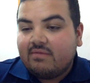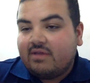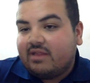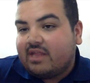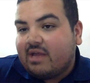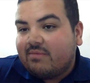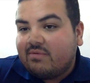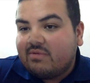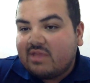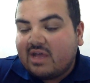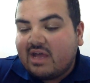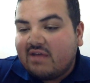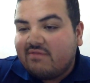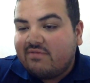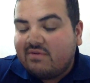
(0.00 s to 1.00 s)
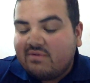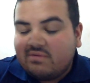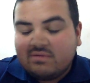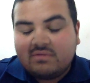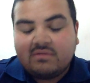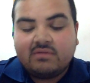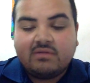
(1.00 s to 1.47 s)
example with the
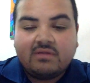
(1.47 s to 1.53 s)
iPhone,